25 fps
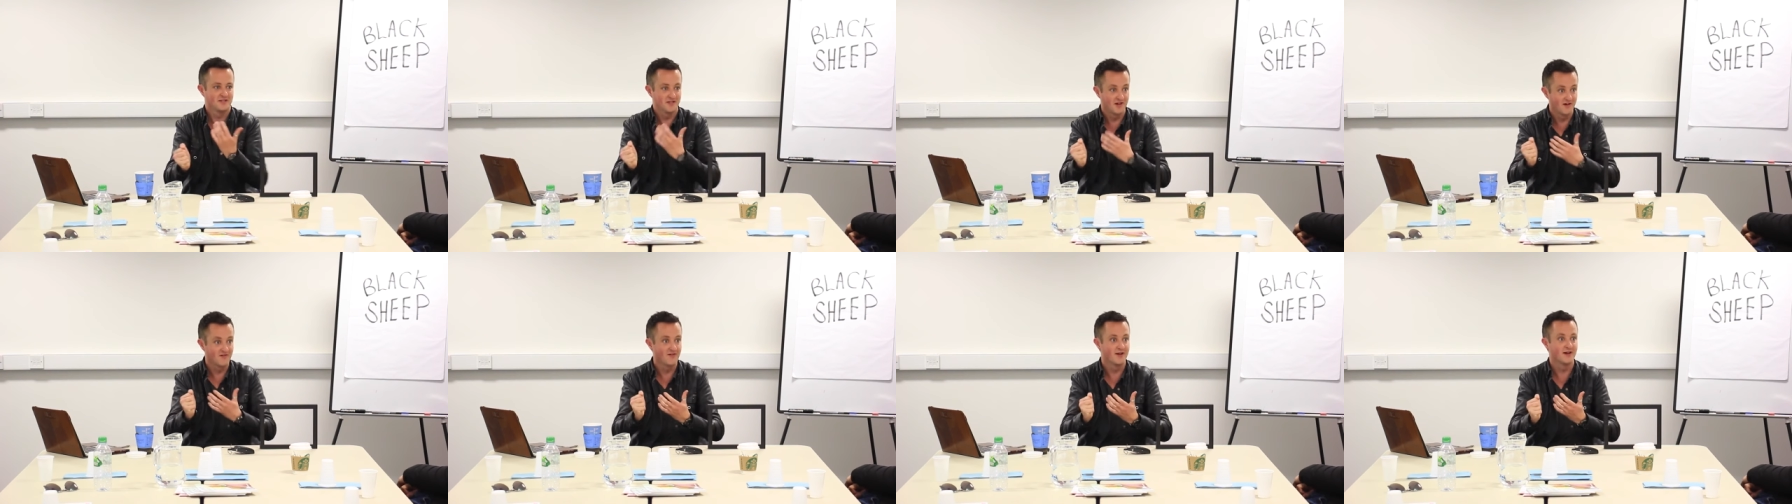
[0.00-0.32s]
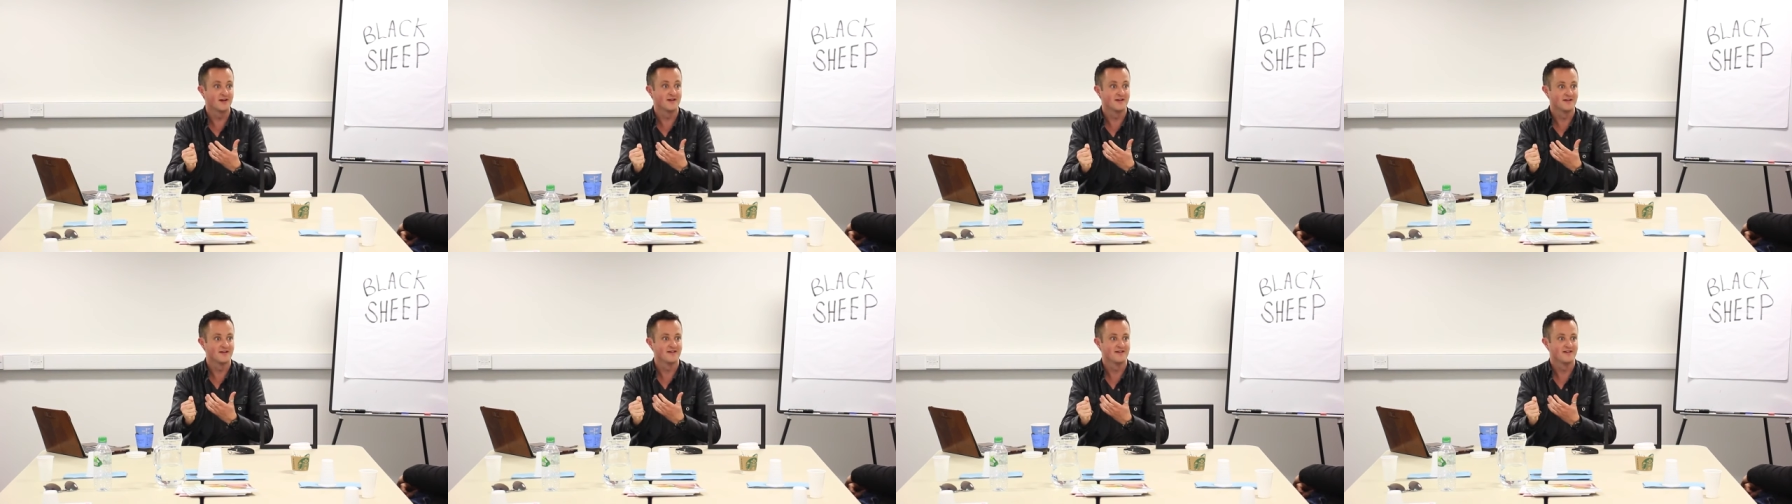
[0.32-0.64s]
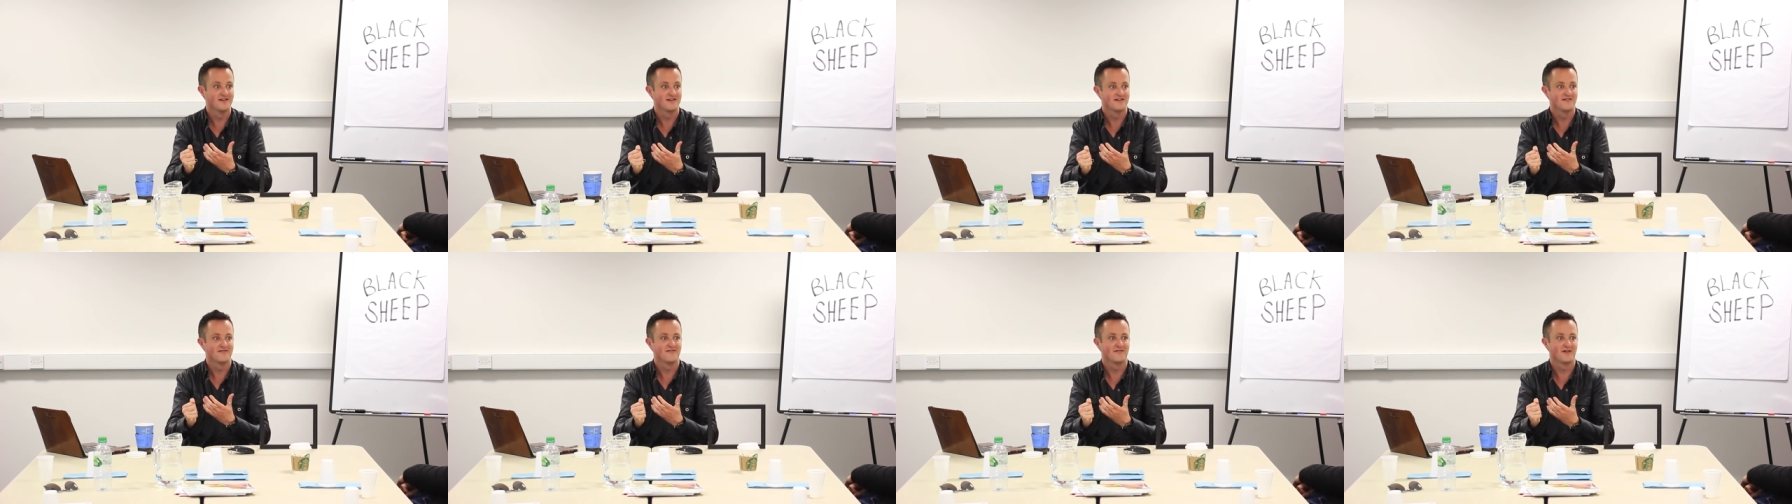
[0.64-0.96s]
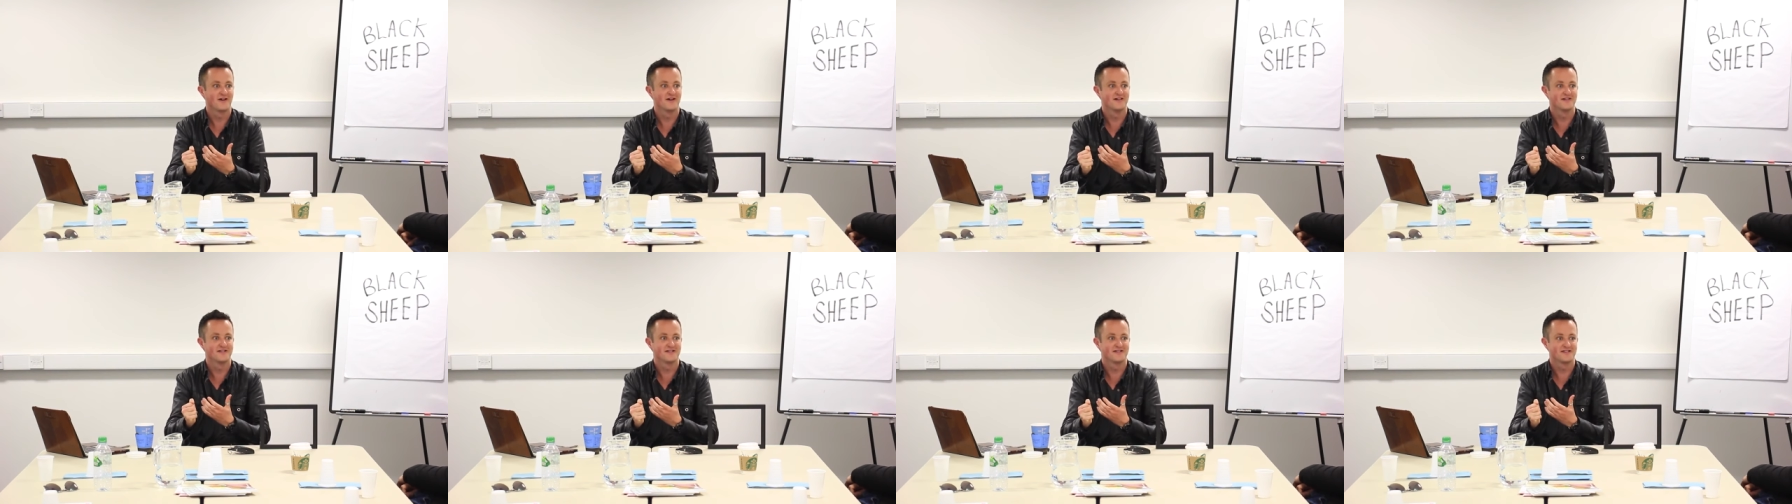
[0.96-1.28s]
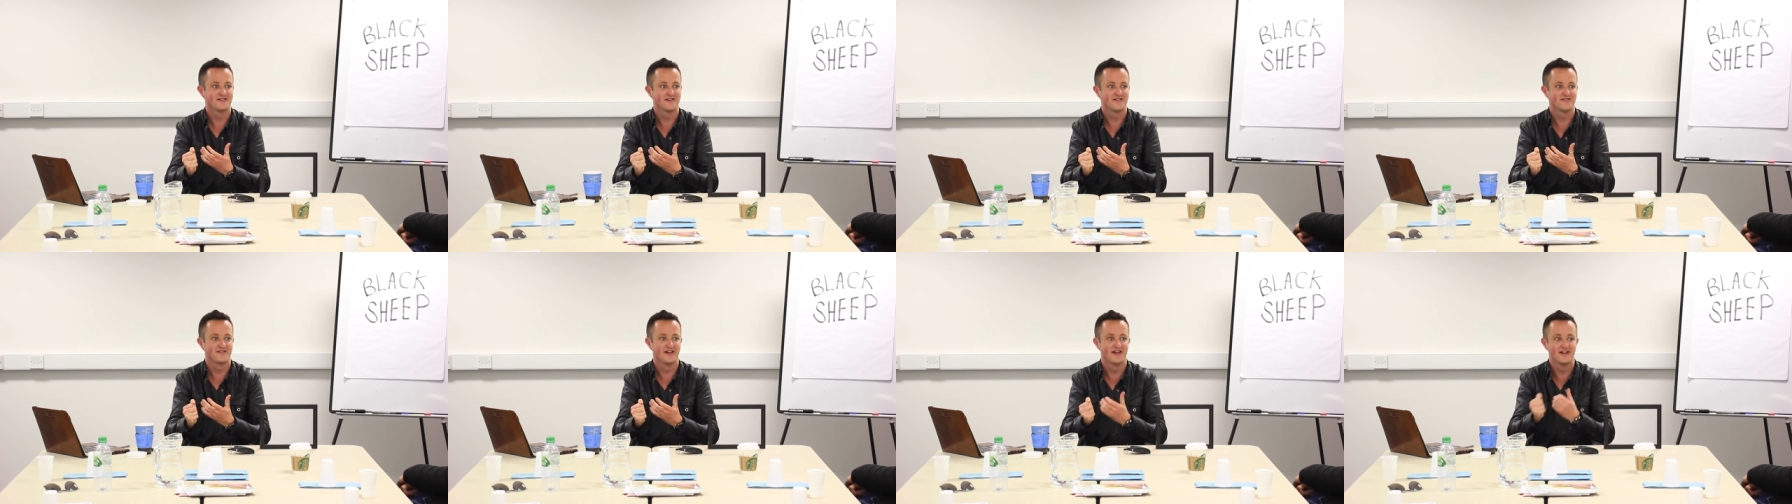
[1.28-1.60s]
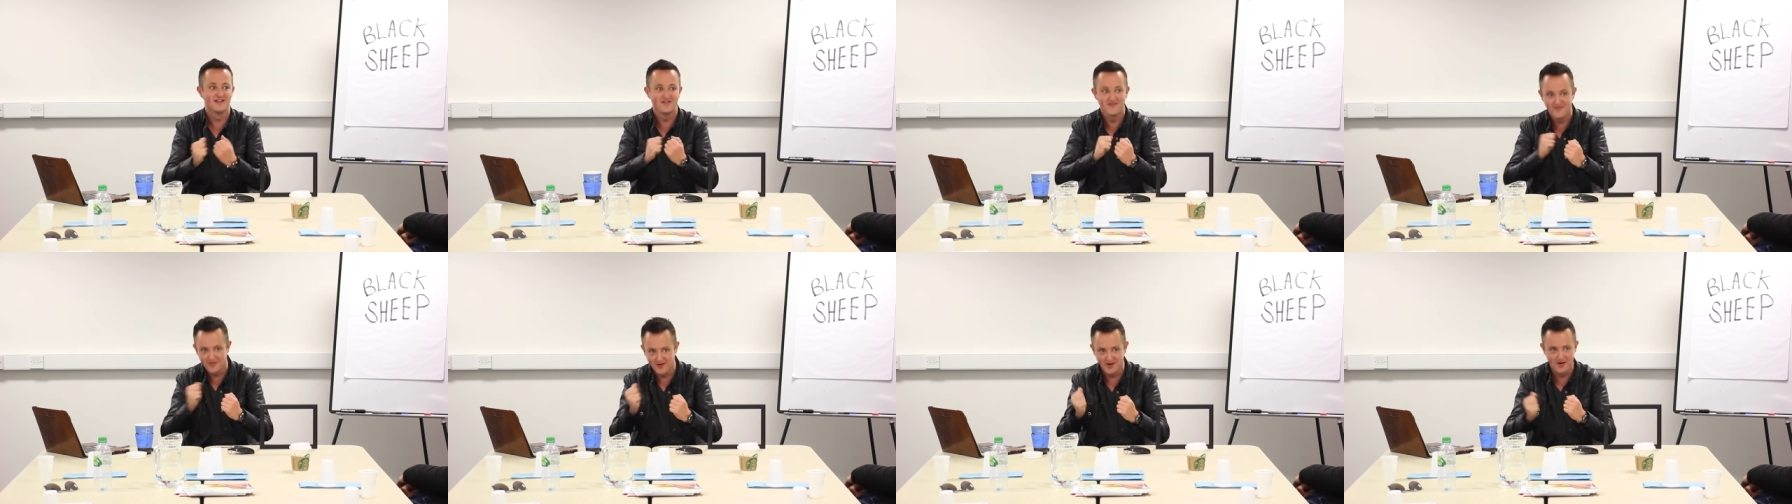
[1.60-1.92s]
they're in, right? So
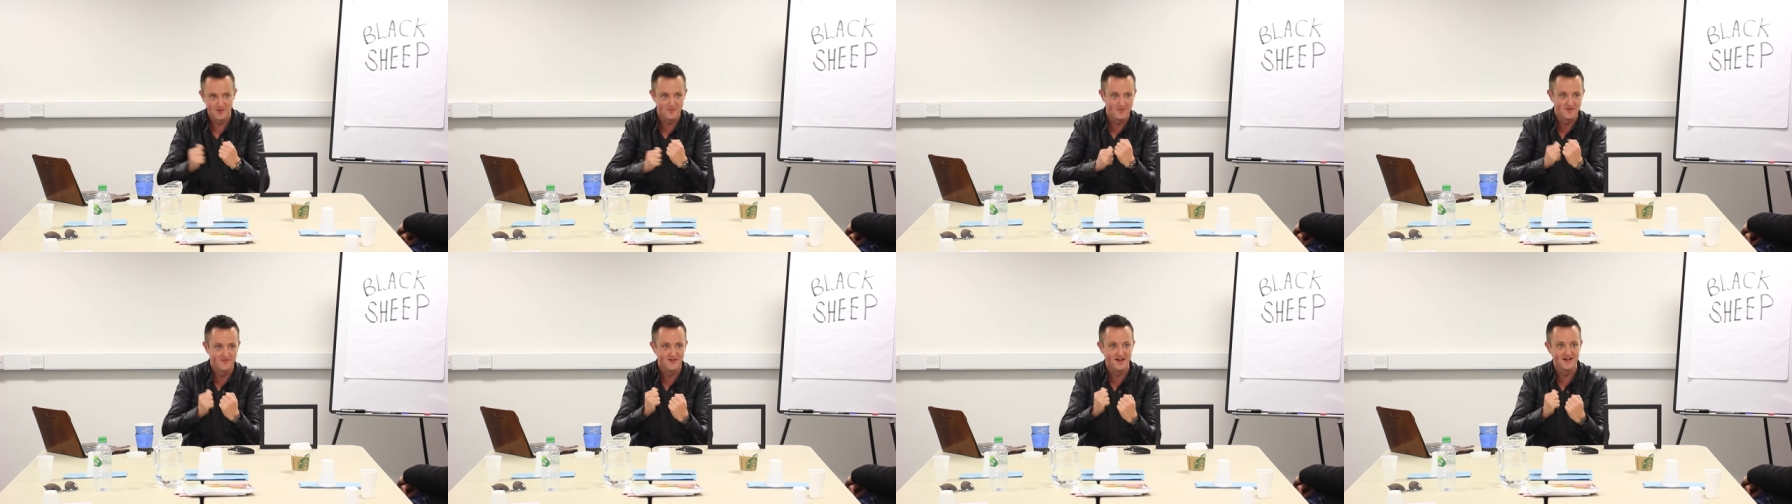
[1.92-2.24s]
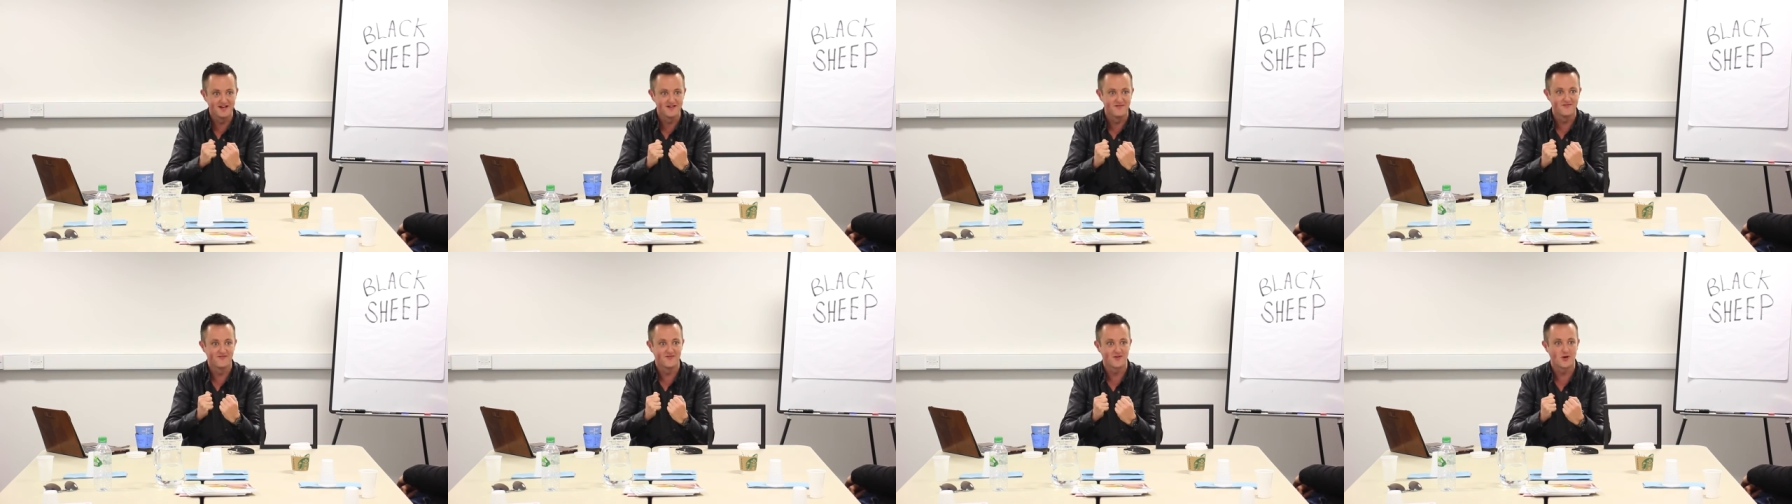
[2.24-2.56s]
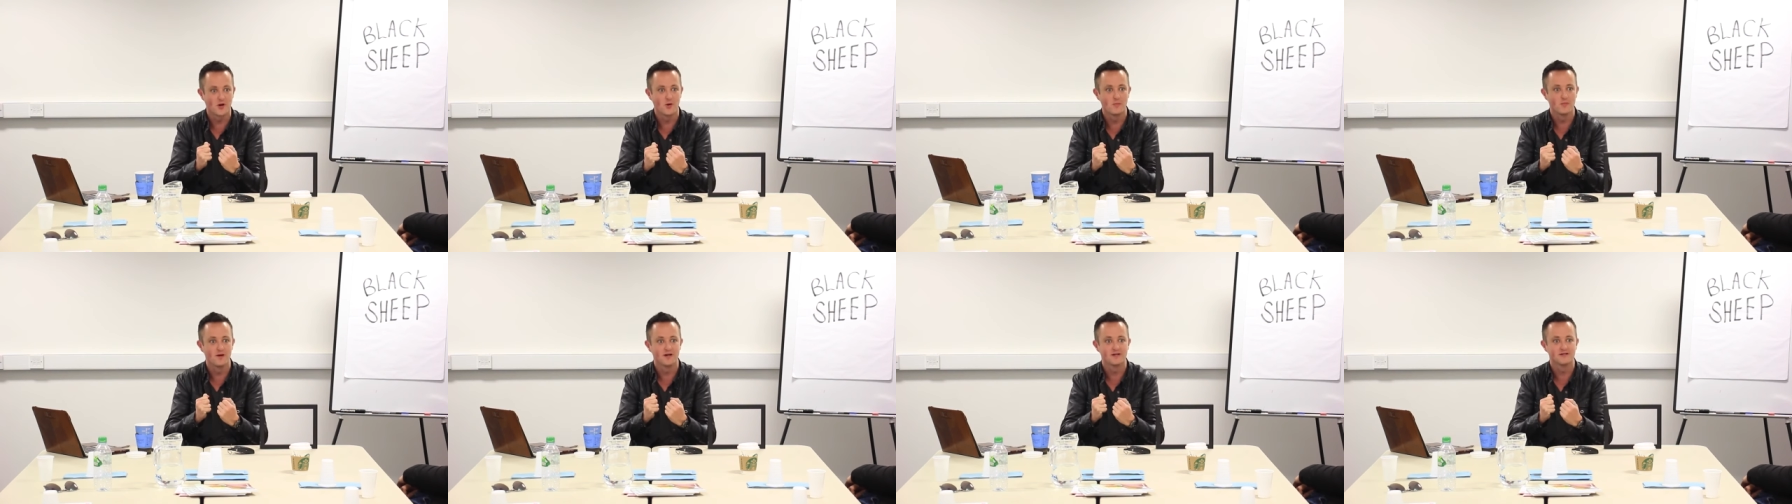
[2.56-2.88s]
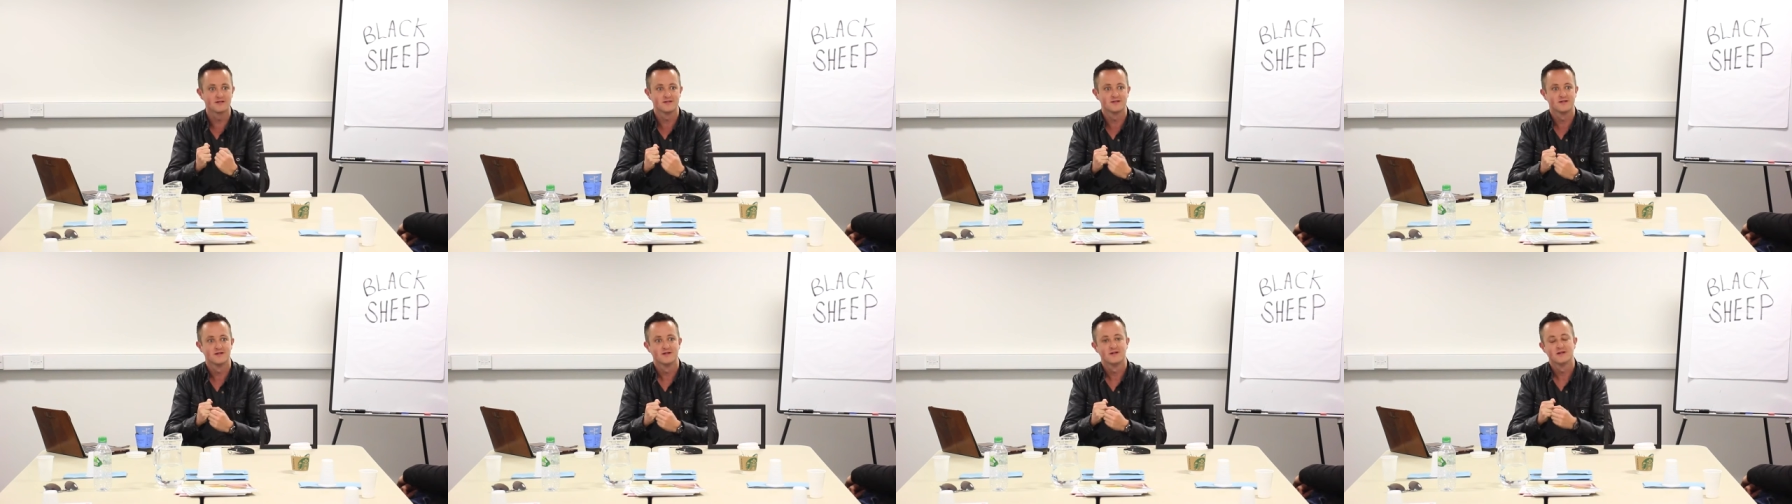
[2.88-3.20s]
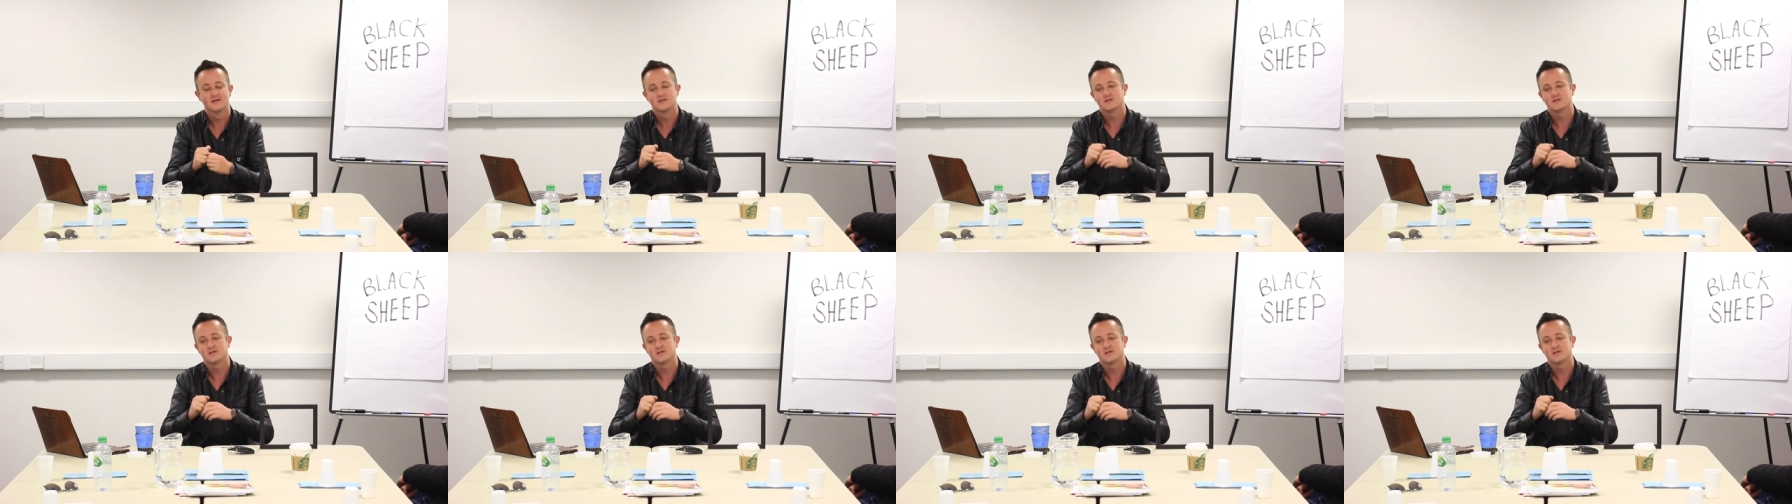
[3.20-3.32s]
then you've got to be ready for combat.